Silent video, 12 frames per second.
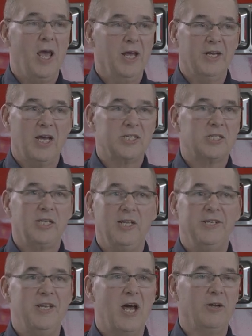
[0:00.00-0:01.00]
and I
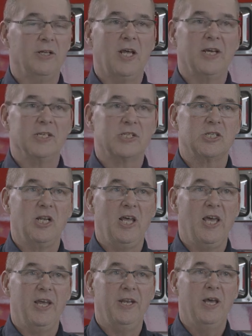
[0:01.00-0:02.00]
slid down it like a
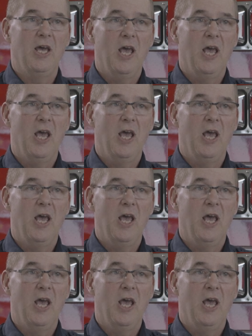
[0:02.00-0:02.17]
sled.